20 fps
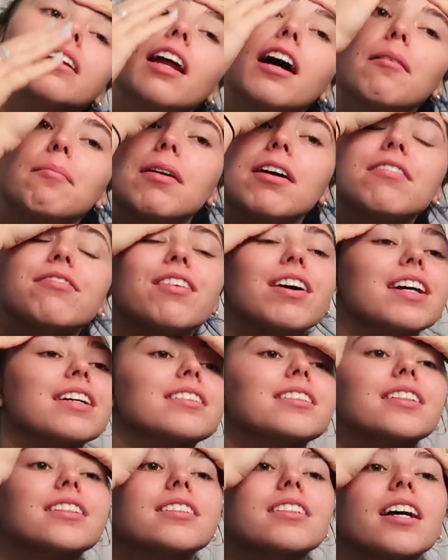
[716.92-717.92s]
Now my
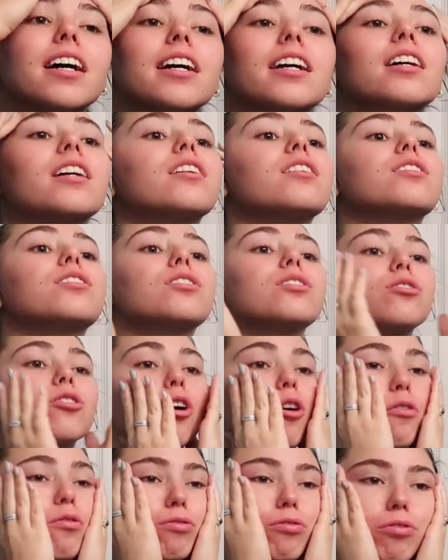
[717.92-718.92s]
face is like
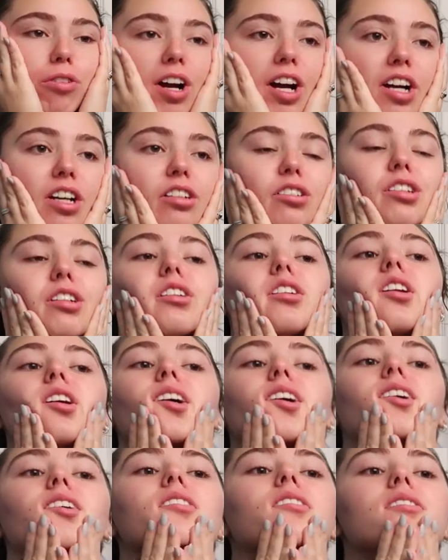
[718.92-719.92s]
so fresh and
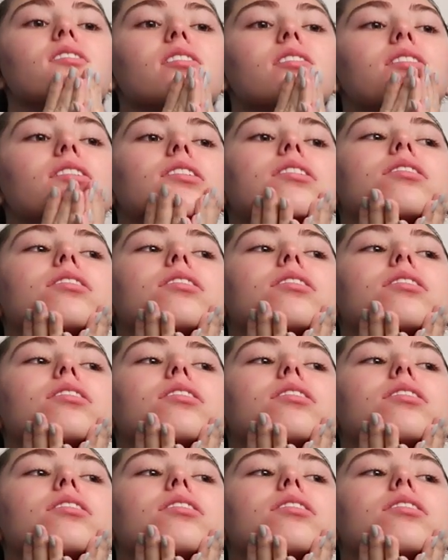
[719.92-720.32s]
nice.